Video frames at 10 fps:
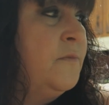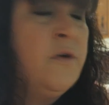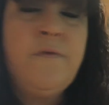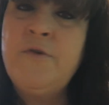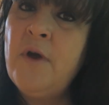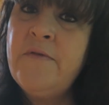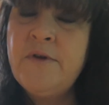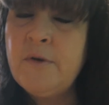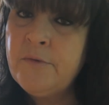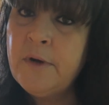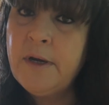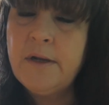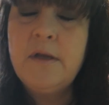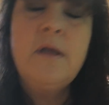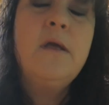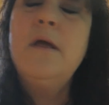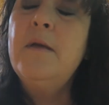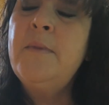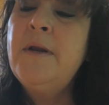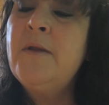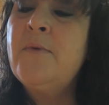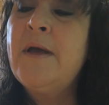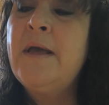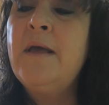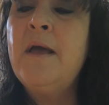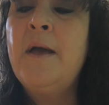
If you're driving, don't drink. But anyway,